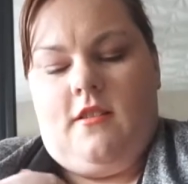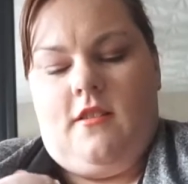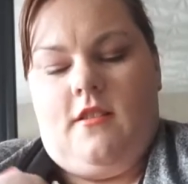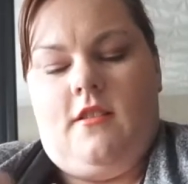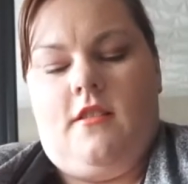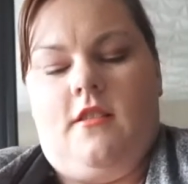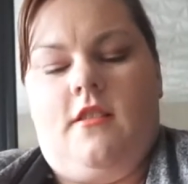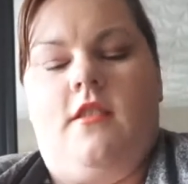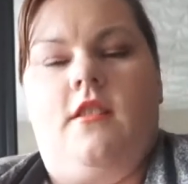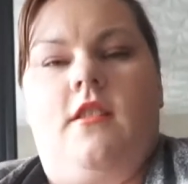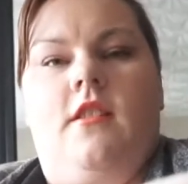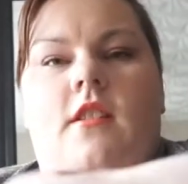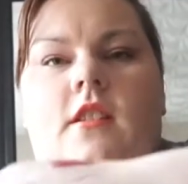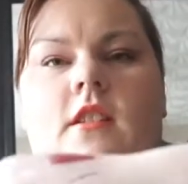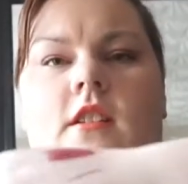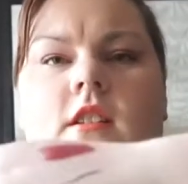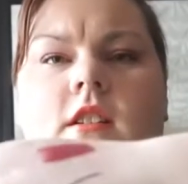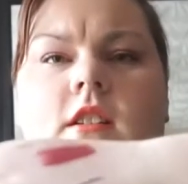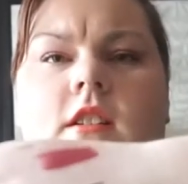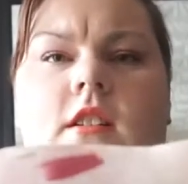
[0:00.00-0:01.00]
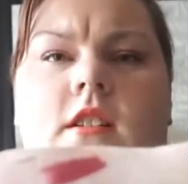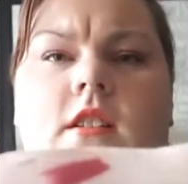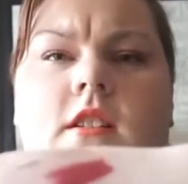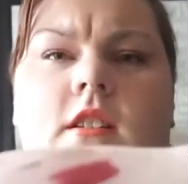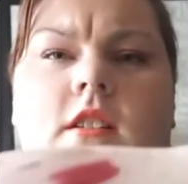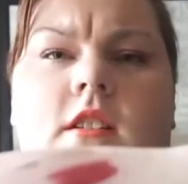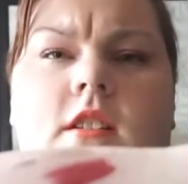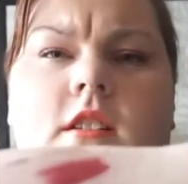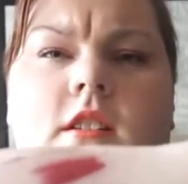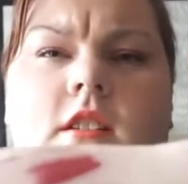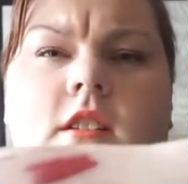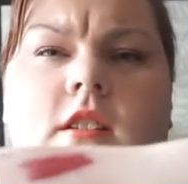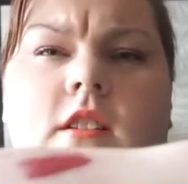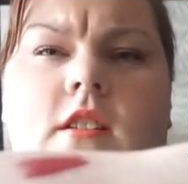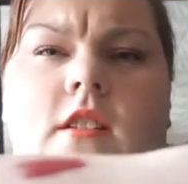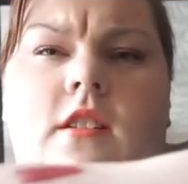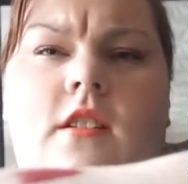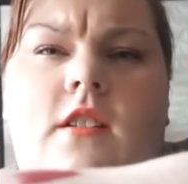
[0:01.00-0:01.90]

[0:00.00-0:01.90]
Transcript: Nobody speaks.